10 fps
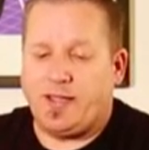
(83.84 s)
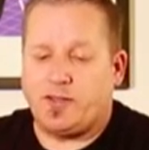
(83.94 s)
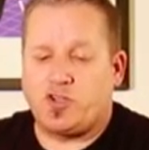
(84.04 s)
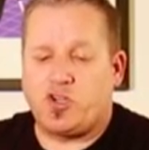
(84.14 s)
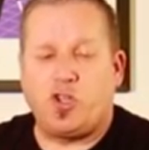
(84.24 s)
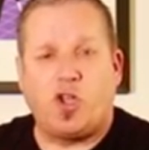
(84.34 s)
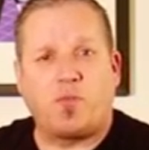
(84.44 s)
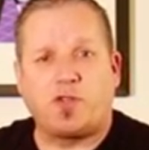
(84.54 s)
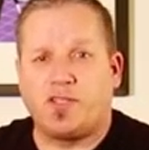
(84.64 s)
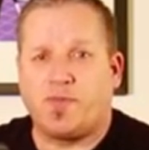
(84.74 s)
shooting
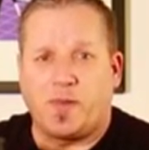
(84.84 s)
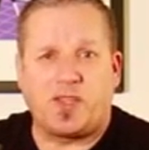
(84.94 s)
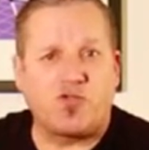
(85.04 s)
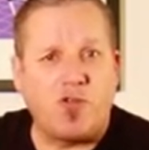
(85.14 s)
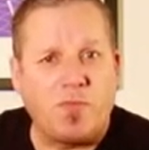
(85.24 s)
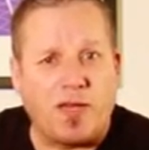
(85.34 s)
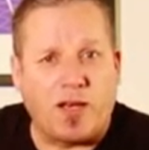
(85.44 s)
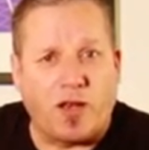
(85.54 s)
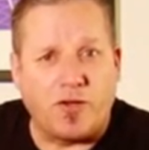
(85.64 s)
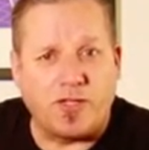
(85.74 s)
options from extremely
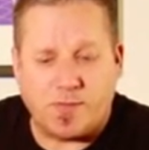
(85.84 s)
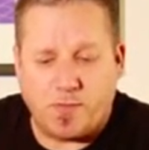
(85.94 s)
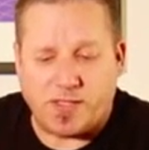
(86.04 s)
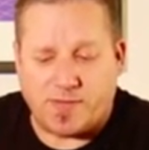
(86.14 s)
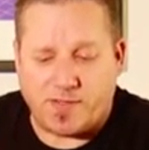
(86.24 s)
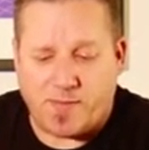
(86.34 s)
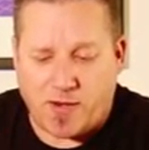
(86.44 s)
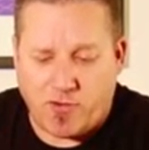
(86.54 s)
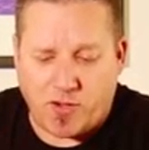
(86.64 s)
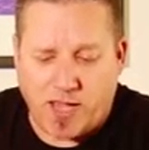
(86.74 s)
close because of its
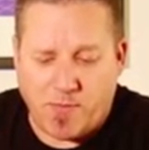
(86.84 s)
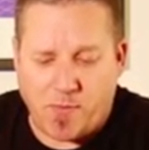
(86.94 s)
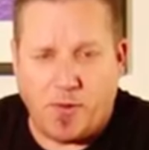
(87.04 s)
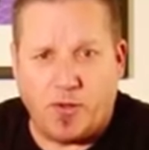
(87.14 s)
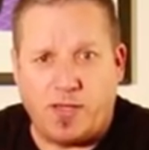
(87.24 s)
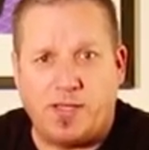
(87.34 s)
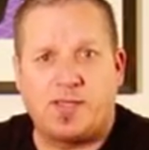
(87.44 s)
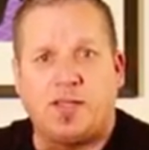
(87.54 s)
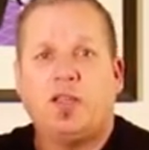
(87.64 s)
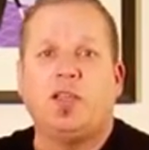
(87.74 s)
macro capabilities